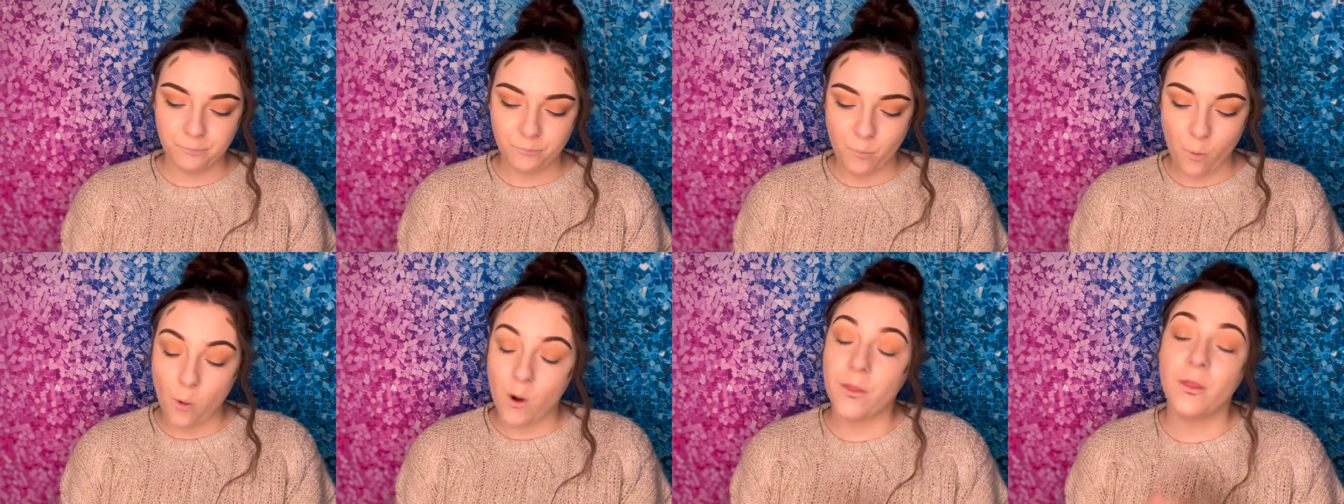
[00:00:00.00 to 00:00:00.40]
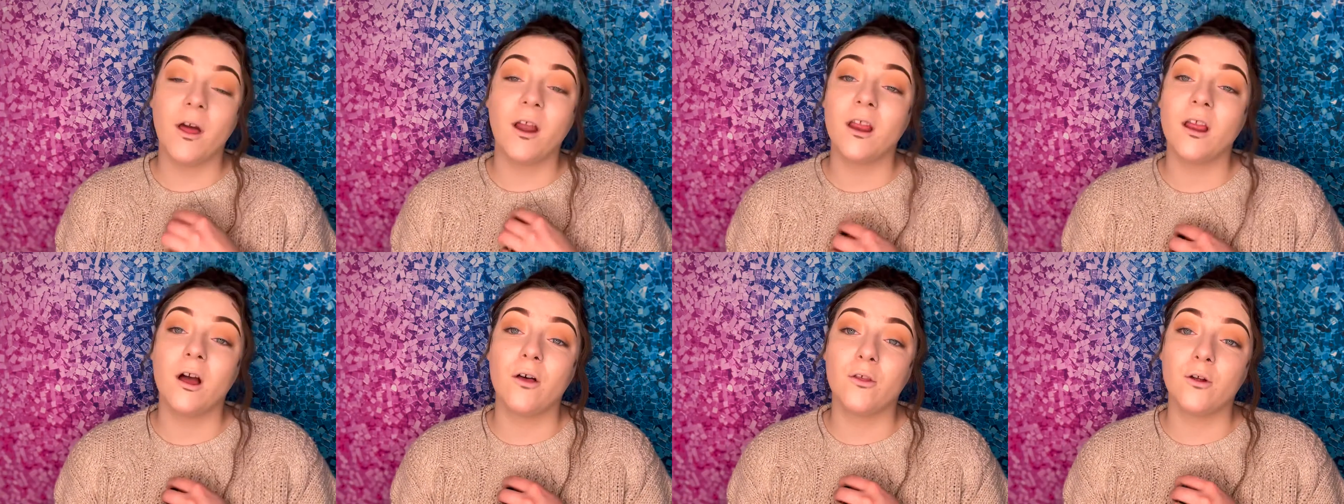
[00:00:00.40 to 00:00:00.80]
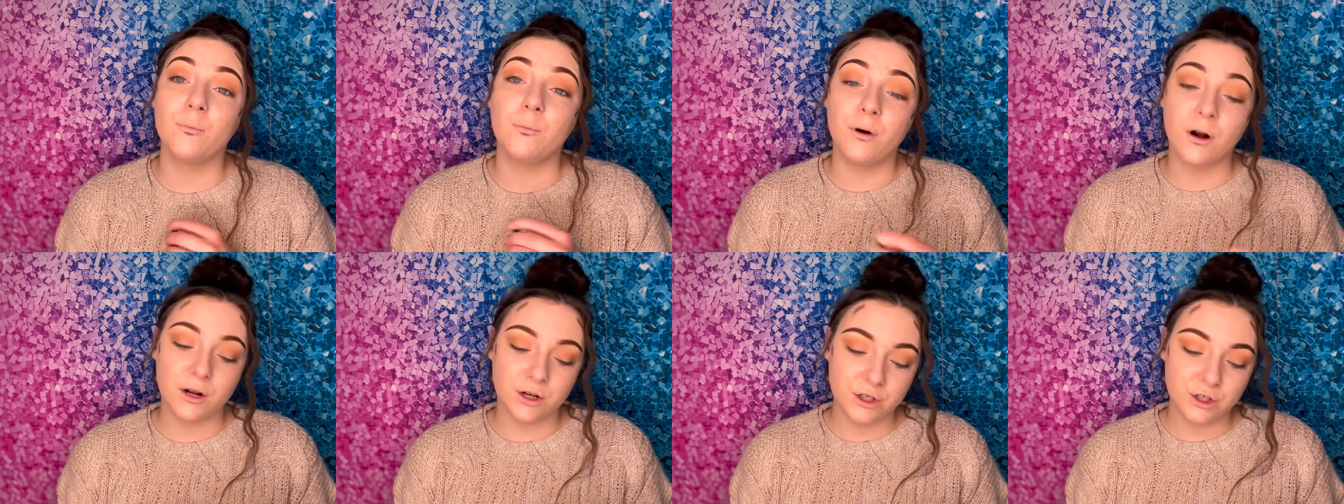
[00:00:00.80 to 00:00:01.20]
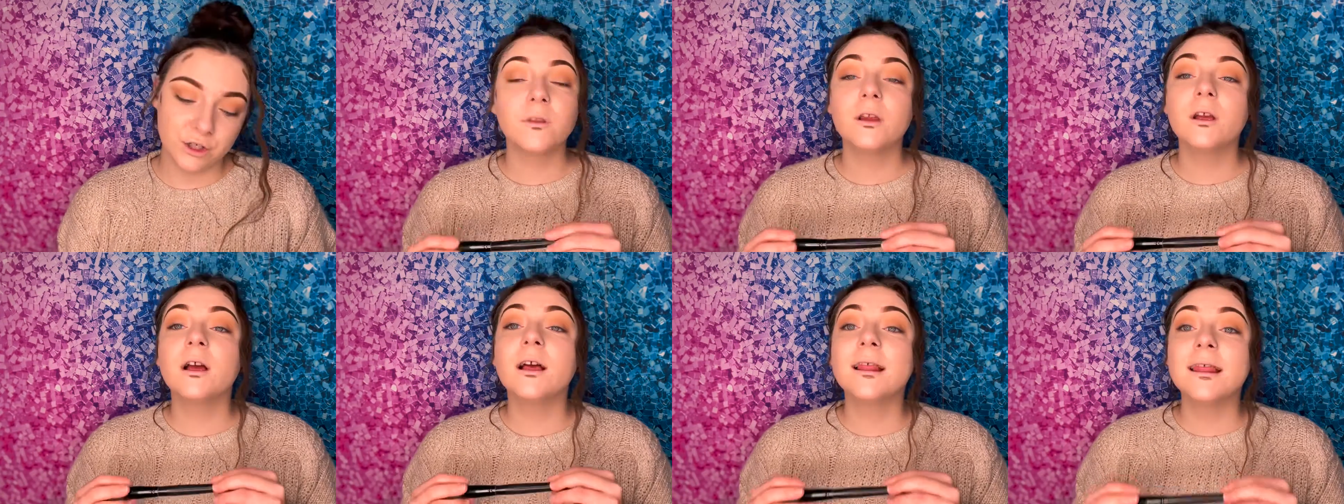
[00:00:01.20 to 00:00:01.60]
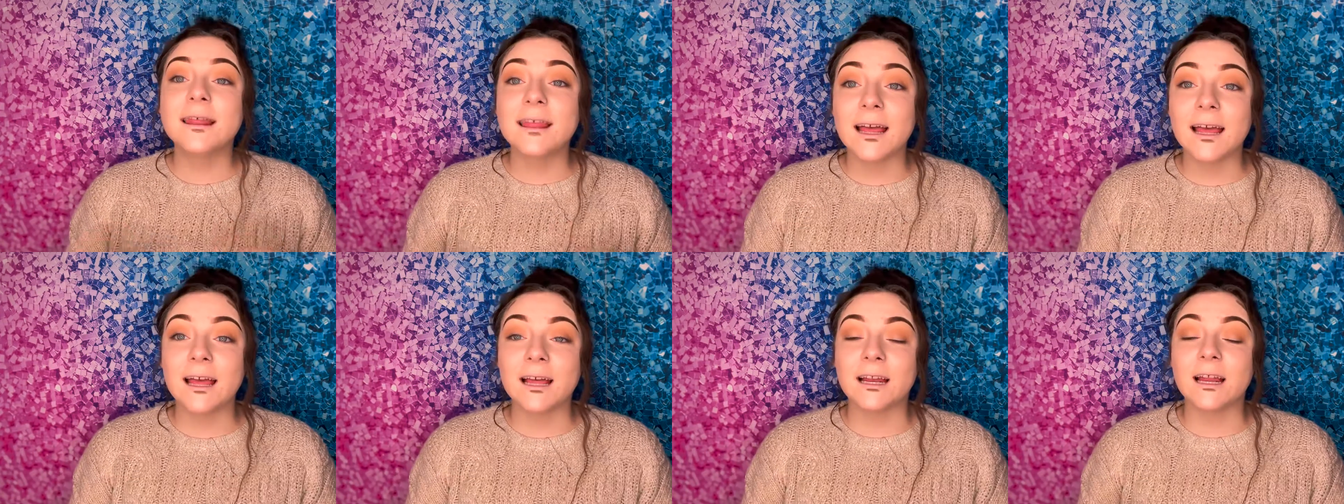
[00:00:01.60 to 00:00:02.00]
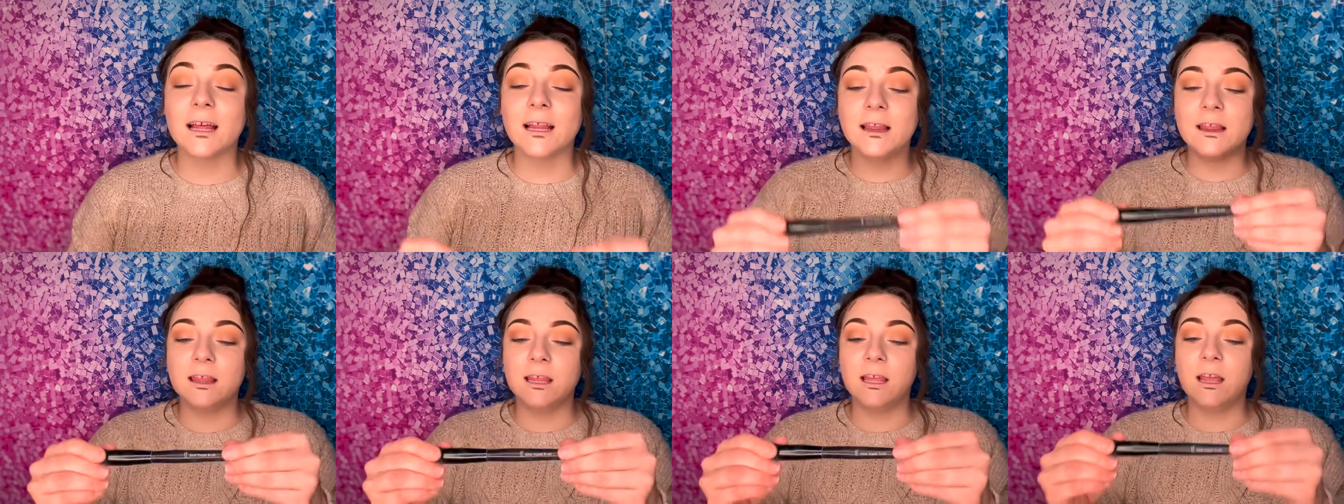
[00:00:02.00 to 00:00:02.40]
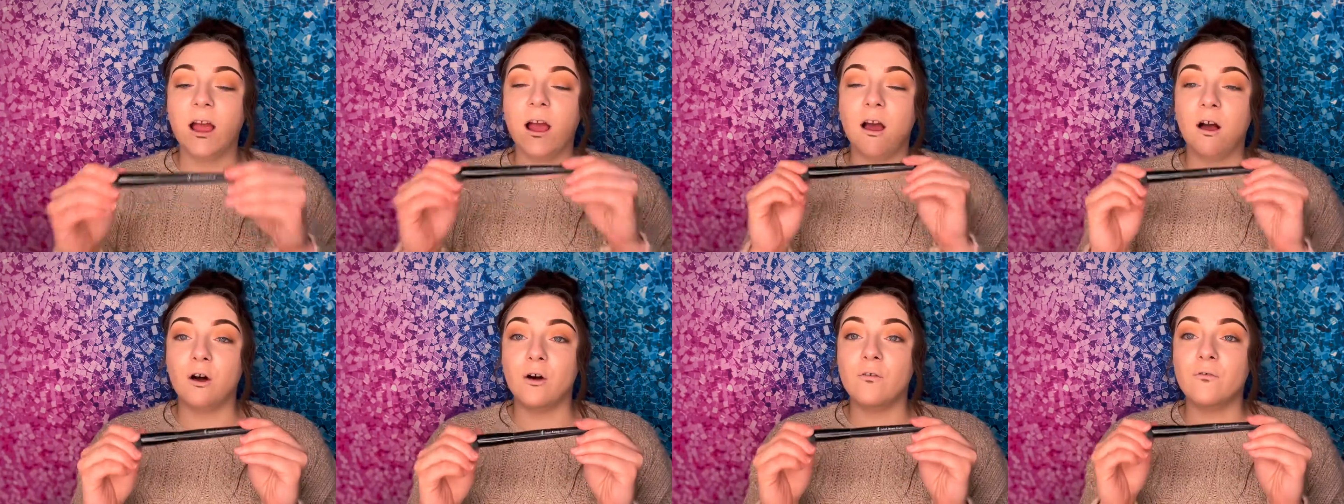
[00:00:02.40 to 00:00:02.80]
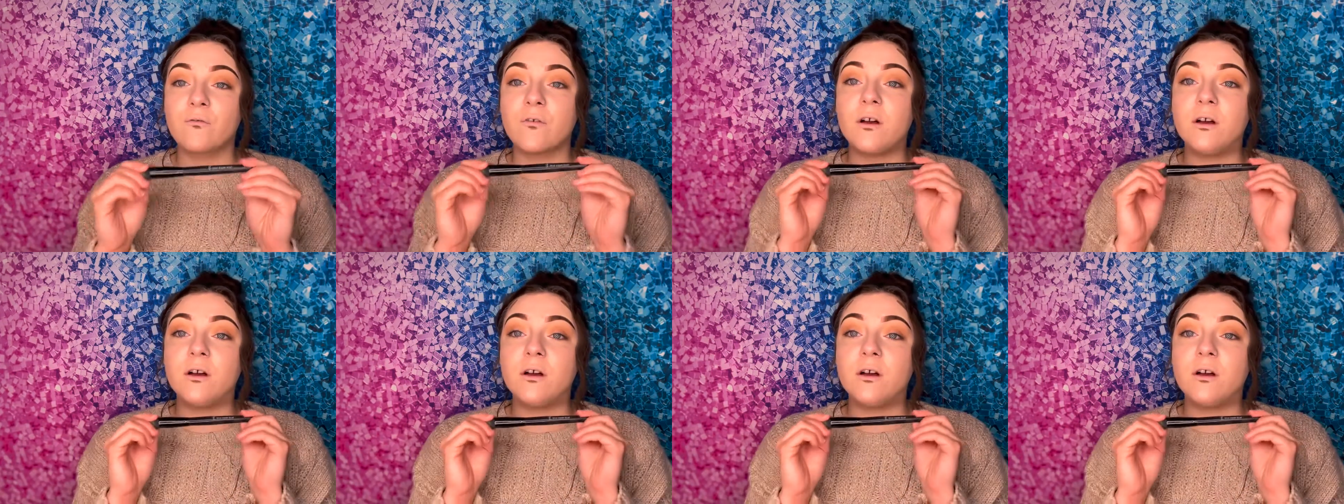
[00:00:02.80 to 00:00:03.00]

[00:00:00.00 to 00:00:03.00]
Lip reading: with any other brush than the e.l.f.